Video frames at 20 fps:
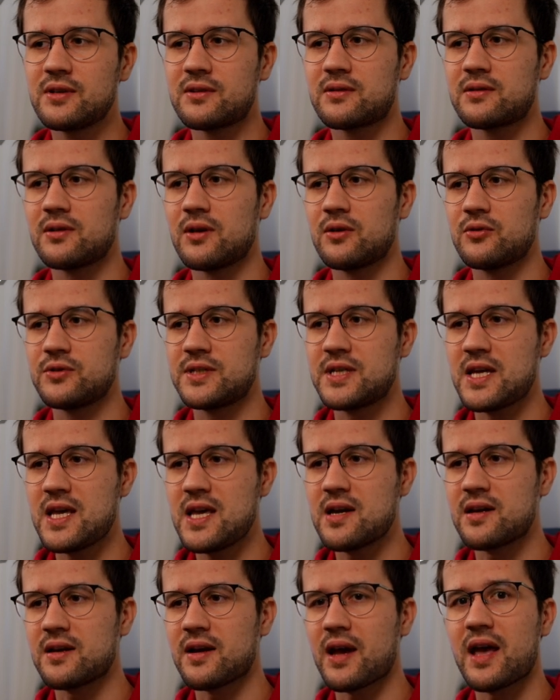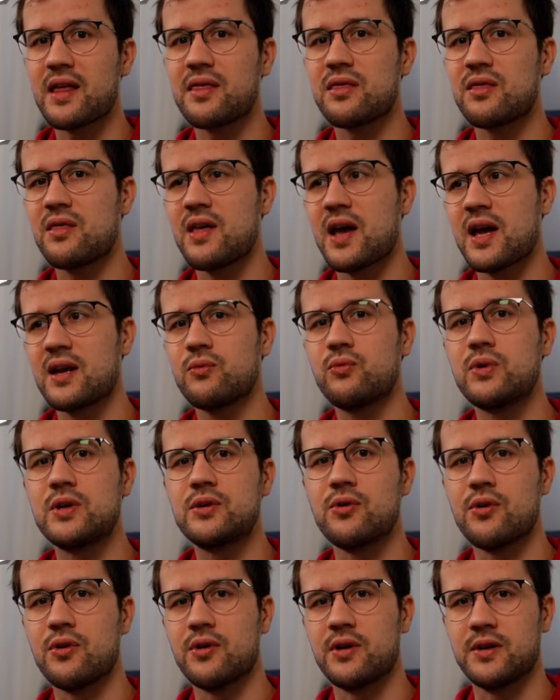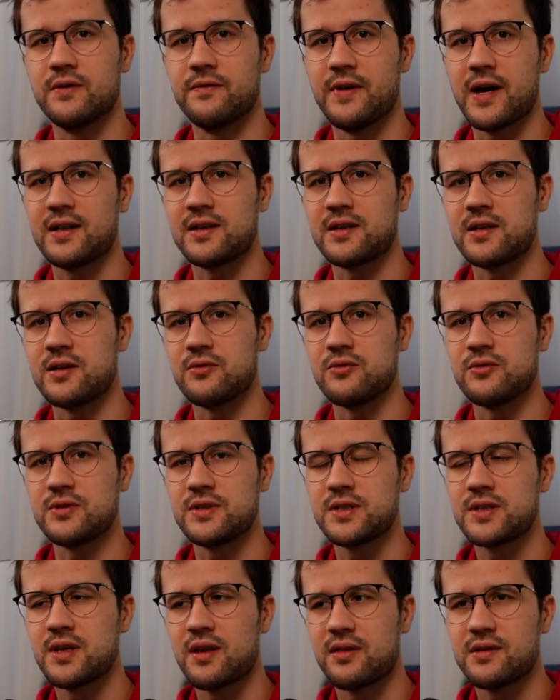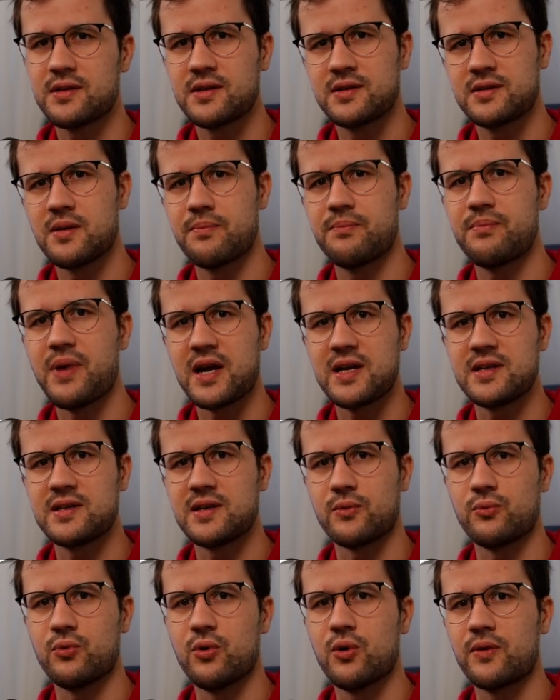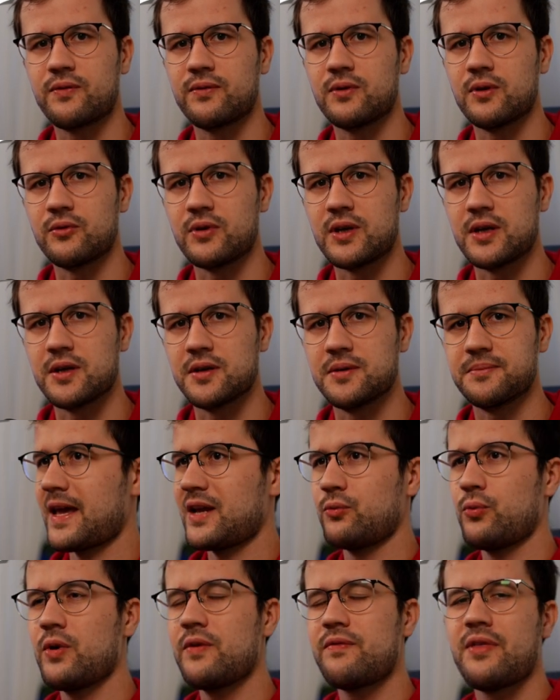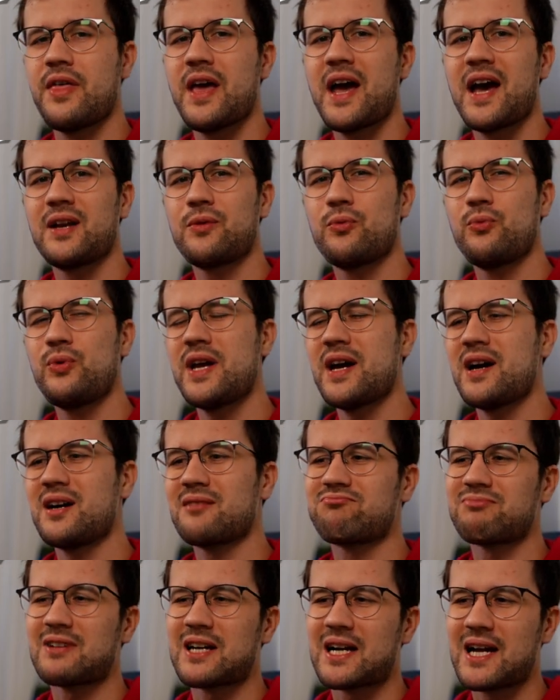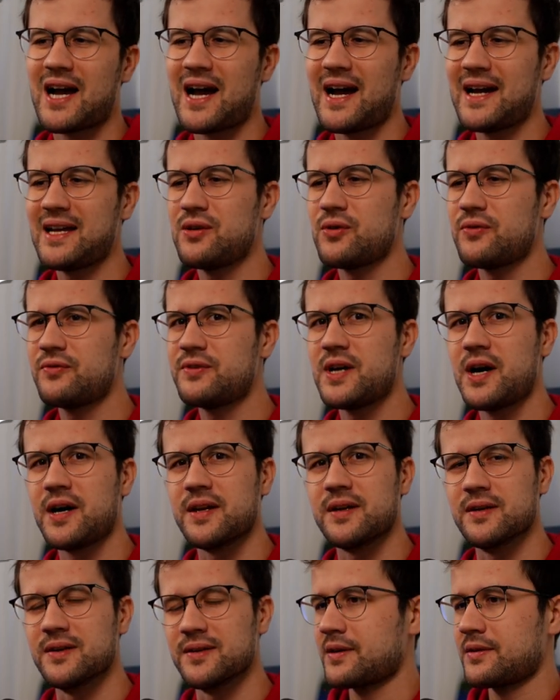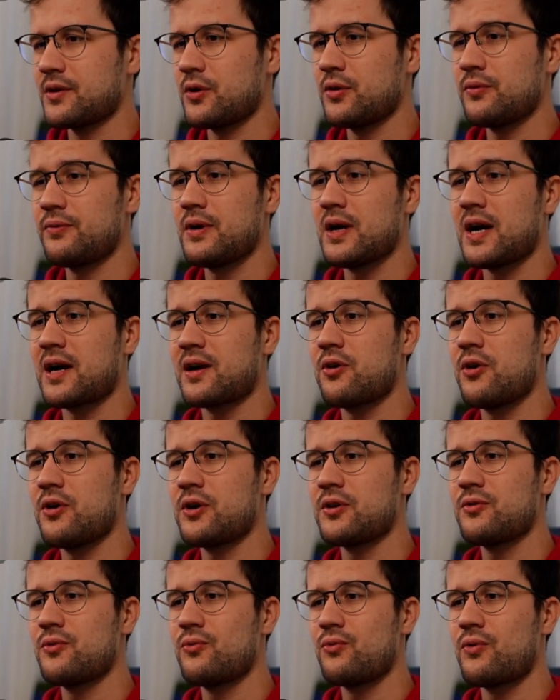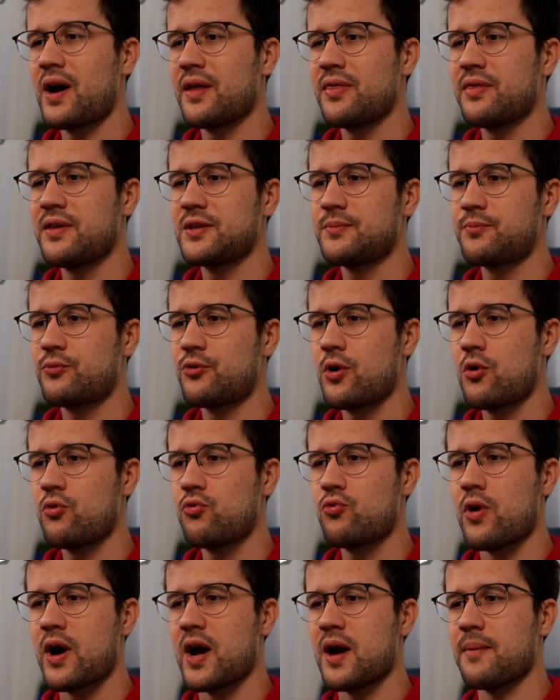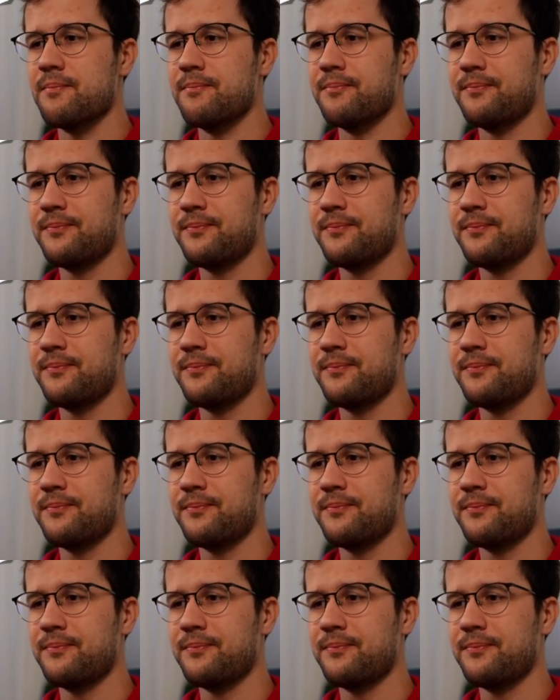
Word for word: the close here and then return the values. This is the basic workflow here. And with that, we are kind of done. So if we are going to run this program,